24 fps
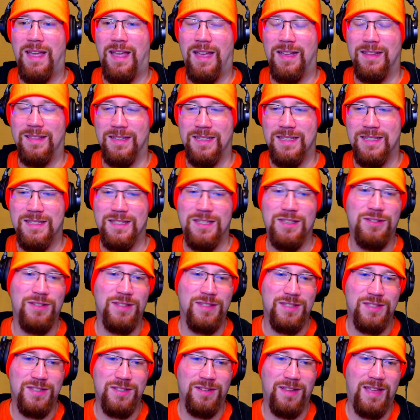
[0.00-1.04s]
At least you could
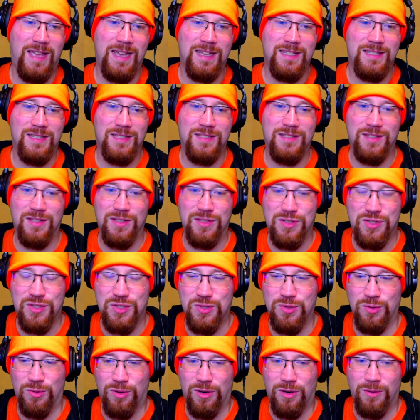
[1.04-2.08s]
still access the
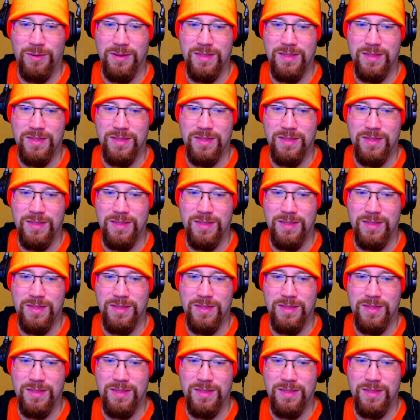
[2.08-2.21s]
store